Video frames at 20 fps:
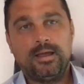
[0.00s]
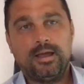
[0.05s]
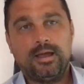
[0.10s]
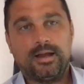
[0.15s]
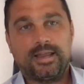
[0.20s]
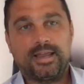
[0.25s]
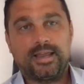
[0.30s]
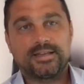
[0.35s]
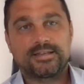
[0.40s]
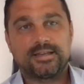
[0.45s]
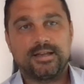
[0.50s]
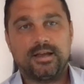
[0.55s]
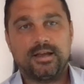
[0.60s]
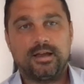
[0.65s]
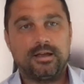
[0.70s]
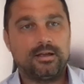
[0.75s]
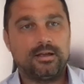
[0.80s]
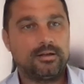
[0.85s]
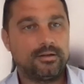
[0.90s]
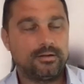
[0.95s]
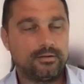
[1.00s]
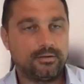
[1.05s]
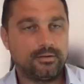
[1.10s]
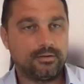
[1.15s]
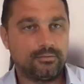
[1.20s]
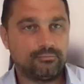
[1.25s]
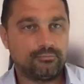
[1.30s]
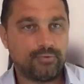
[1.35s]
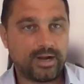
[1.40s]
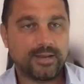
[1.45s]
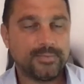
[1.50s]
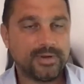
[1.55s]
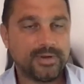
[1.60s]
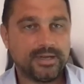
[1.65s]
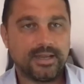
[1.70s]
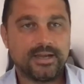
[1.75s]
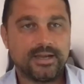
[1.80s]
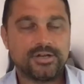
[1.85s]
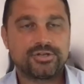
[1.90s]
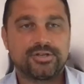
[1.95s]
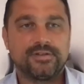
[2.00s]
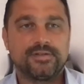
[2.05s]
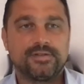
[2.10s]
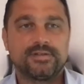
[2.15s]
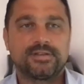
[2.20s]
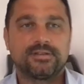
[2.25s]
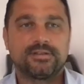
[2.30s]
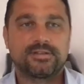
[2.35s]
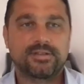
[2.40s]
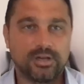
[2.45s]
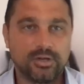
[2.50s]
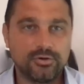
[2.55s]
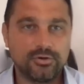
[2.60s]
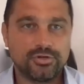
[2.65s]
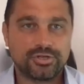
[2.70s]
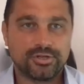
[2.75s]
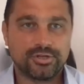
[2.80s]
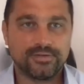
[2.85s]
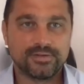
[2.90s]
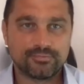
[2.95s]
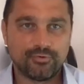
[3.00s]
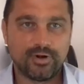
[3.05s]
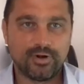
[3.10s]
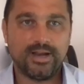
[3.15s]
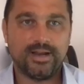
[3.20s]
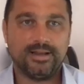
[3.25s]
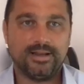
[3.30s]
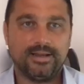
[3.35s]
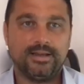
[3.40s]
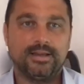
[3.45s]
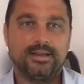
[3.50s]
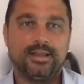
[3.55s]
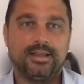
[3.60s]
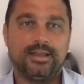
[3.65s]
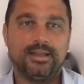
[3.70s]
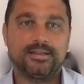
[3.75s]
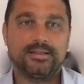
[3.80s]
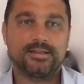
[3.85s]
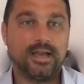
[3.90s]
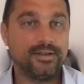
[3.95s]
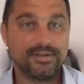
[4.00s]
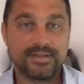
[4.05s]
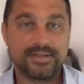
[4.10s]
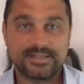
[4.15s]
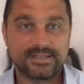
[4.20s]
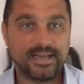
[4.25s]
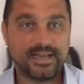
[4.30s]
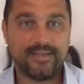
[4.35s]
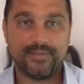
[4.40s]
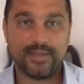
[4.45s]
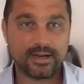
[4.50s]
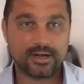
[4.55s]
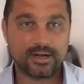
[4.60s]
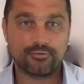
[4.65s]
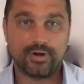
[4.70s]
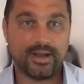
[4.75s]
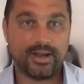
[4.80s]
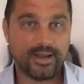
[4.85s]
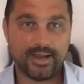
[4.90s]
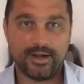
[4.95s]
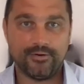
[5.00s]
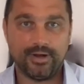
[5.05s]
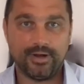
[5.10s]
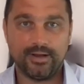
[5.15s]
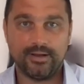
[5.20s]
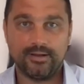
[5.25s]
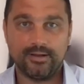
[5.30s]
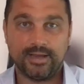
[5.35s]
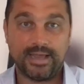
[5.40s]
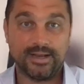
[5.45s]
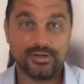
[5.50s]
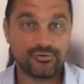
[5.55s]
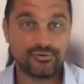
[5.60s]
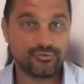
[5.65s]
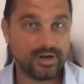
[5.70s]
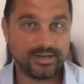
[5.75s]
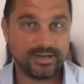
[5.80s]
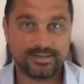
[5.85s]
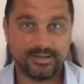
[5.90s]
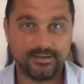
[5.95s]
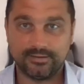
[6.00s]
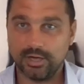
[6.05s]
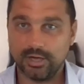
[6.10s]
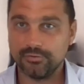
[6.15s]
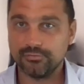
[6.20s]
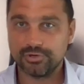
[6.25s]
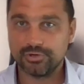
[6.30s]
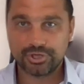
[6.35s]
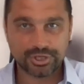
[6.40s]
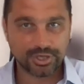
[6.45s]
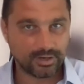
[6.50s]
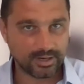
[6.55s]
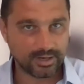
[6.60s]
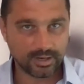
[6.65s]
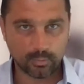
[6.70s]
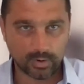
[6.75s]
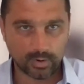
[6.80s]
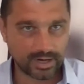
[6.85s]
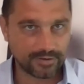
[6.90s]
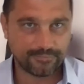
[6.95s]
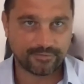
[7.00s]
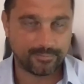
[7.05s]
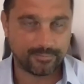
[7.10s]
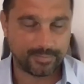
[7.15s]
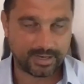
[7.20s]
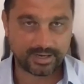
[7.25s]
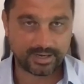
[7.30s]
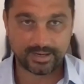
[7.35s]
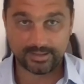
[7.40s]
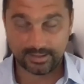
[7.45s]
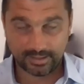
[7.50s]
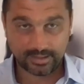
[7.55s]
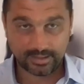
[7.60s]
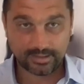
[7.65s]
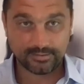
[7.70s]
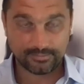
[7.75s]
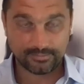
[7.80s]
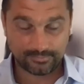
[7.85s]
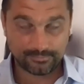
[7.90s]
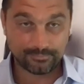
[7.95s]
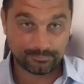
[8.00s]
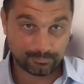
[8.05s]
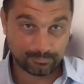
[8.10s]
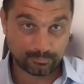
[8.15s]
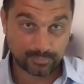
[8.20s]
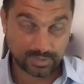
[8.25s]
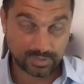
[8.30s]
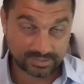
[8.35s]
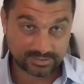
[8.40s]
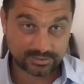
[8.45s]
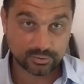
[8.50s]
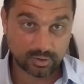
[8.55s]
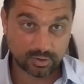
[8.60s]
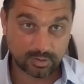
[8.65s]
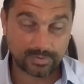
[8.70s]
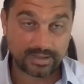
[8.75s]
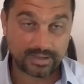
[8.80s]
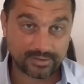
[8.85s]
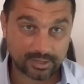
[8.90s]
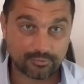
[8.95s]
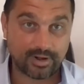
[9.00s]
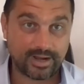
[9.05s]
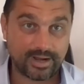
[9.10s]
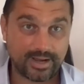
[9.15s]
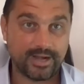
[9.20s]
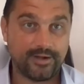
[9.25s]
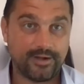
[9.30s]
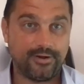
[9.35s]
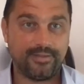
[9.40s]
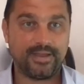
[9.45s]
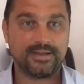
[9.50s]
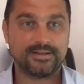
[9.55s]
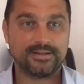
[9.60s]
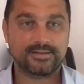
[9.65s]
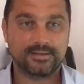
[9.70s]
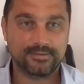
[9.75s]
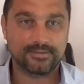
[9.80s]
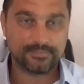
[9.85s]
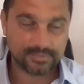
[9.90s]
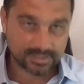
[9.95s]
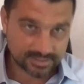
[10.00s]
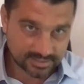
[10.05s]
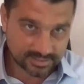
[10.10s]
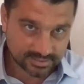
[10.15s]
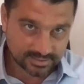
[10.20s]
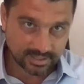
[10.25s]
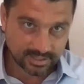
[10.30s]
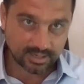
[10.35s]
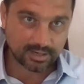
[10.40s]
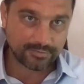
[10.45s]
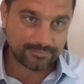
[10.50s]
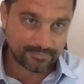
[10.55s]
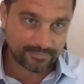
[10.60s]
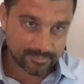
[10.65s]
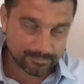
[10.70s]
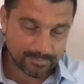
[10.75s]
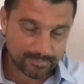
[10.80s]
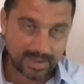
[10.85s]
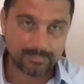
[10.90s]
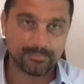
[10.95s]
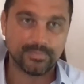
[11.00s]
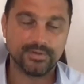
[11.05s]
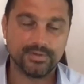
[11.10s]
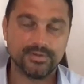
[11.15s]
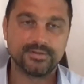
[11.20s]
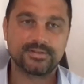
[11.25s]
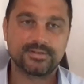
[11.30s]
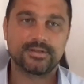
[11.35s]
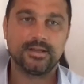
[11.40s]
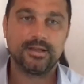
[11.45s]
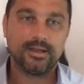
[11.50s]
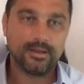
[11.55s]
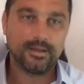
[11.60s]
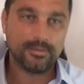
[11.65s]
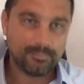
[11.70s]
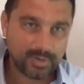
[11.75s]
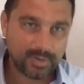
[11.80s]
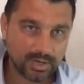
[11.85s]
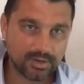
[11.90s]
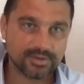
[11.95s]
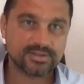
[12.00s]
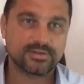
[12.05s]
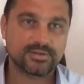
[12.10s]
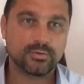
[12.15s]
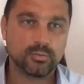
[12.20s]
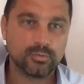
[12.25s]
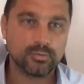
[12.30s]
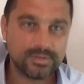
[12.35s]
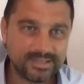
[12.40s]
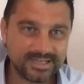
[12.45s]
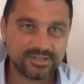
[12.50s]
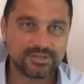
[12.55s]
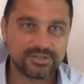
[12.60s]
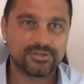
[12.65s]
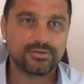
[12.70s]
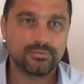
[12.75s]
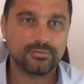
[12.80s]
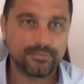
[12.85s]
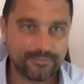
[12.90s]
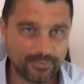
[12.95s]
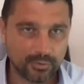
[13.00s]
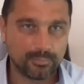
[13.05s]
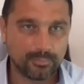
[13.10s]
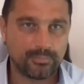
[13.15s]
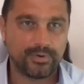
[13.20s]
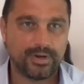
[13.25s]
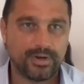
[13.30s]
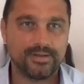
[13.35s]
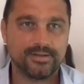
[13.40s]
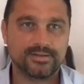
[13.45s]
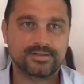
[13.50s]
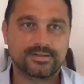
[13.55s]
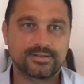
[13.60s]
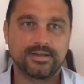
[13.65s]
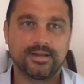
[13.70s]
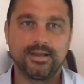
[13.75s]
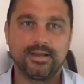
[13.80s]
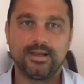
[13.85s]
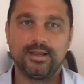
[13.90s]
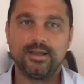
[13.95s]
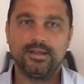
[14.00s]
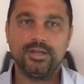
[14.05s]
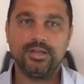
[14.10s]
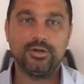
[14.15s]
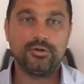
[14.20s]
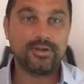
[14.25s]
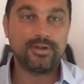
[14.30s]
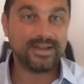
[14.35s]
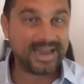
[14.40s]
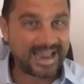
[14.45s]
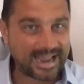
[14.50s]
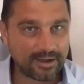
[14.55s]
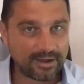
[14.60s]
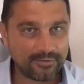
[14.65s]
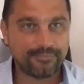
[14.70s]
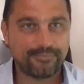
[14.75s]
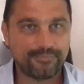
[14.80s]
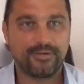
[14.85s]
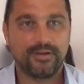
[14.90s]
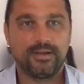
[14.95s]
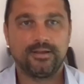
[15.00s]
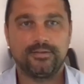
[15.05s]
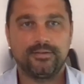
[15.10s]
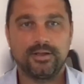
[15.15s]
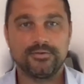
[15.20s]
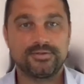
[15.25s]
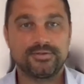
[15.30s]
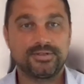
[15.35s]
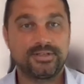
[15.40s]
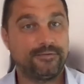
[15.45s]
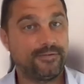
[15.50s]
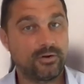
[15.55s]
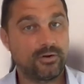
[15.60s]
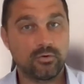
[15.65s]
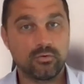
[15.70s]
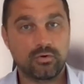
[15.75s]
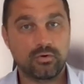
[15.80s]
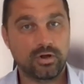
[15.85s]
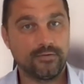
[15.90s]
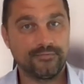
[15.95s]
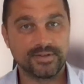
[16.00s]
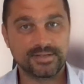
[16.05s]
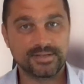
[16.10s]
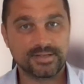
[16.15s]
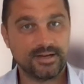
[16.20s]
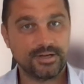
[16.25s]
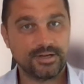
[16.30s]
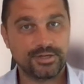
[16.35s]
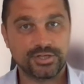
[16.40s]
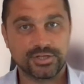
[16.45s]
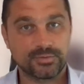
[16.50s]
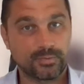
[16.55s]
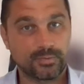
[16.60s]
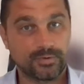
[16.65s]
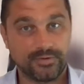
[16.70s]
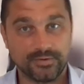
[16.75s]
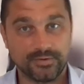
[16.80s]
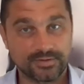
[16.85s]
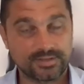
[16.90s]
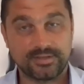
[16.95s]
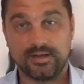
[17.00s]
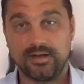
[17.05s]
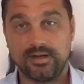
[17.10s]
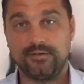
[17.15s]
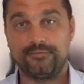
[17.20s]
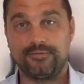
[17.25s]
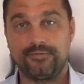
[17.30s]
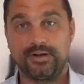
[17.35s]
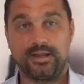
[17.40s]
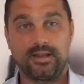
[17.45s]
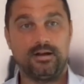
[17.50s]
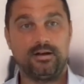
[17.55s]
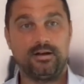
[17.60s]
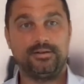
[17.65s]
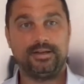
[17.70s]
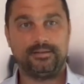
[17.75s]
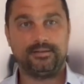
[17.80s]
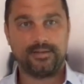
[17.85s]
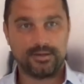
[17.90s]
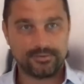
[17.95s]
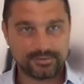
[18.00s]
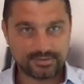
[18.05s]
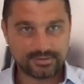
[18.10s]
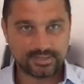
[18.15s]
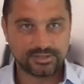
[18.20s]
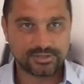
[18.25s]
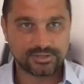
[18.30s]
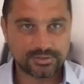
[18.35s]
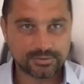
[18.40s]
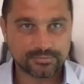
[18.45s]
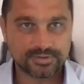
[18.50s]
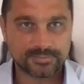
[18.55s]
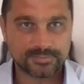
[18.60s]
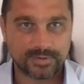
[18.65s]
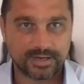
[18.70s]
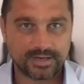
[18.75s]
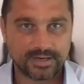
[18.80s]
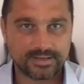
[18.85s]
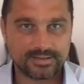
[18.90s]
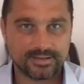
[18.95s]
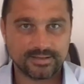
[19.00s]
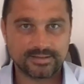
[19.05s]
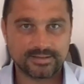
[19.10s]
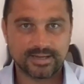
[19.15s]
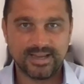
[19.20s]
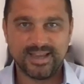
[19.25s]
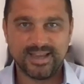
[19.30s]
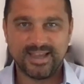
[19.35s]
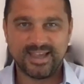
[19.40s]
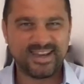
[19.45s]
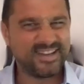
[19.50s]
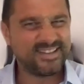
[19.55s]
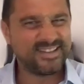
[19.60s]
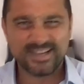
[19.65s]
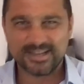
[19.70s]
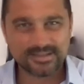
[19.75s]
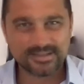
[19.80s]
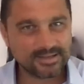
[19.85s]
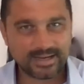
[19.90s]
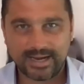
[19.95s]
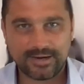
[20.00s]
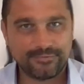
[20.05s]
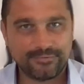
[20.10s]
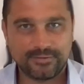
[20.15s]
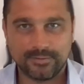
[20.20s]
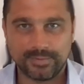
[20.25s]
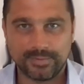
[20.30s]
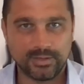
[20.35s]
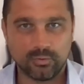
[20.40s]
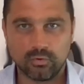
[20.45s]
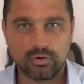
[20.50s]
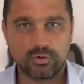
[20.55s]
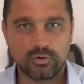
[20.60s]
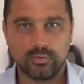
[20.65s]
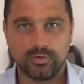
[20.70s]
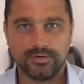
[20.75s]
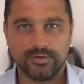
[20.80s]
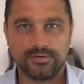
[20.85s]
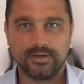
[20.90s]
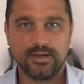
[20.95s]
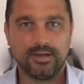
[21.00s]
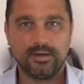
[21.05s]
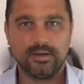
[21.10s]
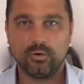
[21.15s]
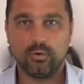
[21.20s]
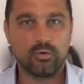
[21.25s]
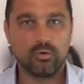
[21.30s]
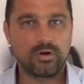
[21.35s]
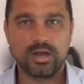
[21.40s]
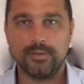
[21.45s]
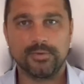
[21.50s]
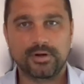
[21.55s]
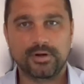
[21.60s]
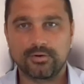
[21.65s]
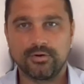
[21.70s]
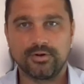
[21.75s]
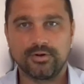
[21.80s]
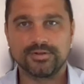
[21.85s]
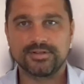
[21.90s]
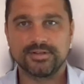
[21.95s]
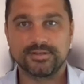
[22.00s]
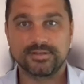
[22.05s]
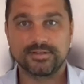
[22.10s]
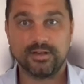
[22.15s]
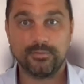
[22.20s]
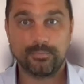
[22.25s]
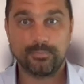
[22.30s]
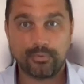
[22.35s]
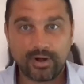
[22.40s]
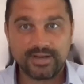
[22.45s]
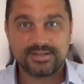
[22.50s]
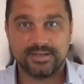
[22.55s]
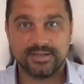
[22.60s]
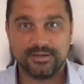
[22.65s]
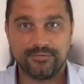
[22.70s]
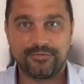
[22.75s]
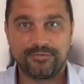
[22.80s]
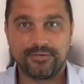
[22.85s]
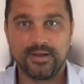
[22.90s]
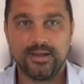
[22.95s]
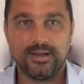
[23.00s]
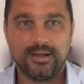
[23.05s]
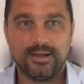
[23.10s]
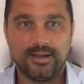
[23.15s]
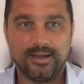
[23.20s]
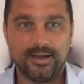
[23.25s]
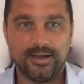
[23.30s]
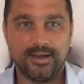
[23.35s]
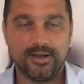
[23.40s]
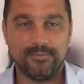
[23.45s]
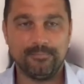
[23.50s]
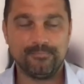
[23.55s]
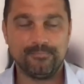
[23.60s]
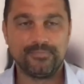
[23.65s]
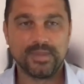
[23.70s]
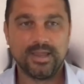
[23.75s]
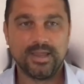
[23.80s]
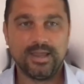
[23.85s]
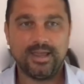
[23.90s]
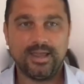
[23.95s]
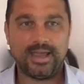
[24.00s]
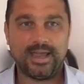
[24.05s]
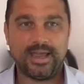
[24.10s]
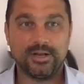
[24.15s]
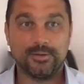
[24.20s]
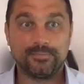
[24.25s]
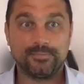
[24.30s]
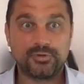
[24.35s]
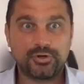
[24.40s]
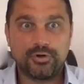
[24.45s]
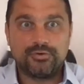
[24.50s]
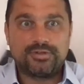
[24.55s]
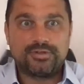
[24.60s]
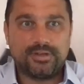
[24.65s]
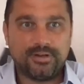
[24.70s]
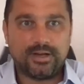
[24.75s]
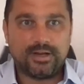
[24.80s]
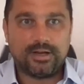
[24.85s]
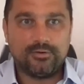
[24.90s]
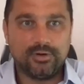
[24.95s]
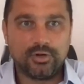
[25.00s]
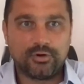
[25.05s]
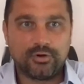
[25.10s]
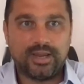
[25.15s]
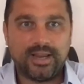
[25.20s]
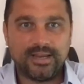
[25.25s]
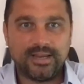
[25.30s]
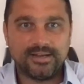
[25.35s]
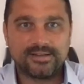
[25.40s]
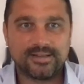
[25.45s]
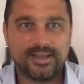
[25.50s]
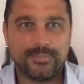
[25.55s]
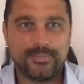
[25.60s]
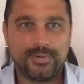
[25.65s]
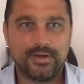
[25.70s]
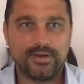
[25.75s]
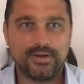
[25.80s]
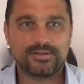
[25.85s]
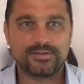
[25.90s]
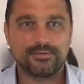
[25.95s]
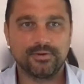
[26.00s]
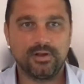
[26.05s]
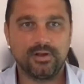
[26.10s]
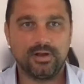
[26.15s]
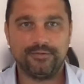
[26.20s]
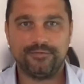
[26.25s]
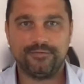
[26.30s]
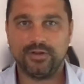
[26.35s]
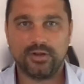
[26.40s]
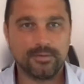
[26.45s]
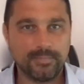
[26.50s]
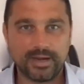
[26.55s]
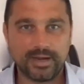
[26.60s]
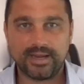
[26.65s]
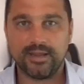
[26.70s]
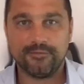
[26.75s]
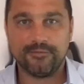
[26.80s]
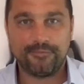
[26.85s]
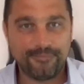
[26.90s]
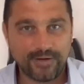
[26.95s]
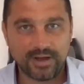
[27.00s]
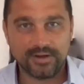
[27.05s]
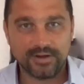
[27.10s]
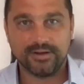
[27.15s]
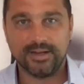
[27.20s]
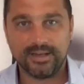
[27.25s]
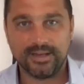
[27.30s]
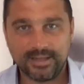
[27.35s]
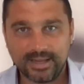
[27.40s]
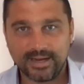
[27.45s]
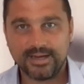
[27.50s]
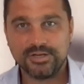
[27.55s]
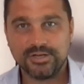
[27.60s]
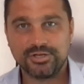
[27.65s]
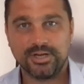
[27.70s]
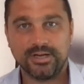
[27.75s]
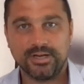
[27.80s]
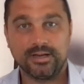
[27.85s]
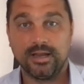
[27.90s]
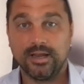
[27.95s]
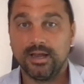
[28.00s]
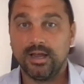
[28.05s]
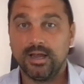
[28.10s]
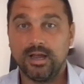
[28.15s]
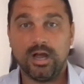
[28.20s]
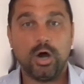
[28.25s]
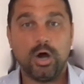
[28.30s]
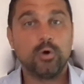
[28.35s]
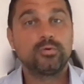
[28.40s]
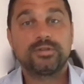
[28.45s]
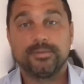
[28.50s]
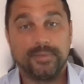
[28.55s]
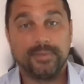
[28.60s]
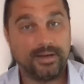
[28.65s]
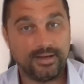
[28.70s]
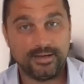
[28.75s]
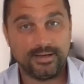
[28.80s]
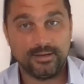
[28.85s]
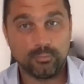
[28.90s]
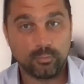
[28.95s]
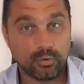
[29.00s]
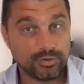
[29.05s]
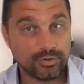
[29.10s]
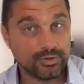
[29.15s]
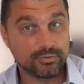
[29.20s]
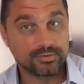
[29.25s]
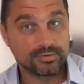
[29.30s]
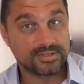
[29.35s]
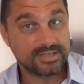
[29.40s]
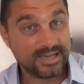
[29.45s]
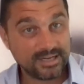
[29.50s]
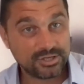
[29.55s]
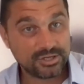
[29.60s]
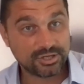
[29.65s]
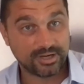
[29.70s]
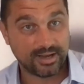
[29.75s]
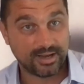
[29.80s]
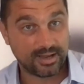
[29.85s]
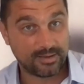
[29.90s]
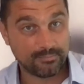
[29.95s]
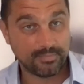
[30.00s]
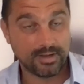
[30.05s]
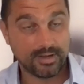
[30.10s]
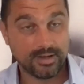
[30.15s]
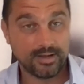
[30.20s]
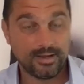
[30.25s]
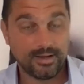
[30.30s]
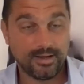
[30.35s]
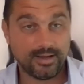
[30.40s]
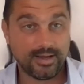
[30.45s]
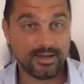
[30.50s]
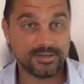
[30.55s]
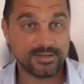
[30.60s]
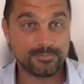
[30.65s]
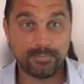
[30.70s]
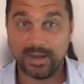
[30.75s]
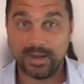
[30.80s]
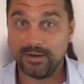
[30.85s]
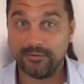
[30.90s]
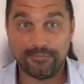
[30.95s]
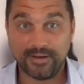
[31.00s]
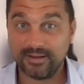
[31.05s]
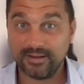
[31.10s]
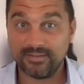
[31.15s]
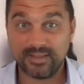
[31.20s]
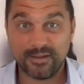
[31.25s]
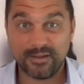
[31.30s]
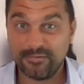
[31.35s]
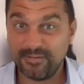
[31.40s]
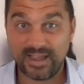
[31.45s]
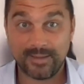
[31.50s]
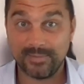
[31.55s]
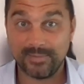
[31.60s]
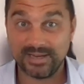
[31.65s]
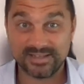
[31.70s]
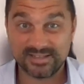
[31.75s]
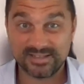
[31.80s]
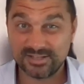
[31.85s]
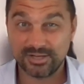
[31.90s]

I guess recommendations, solutions really is understand that grey area and address it. Don't shy away from it. And in I talk about the grey area, that's the, the staff members' personal digital footprints. You can have those difficult conversations with your staff regarding those digital spaces, and it doesn't have to be awkward or come across as oppressive. um, and obtrusive, you know, looking into their personal life. You can make it fun and engaging. Ultimately, what you're teaching them is benefiting their families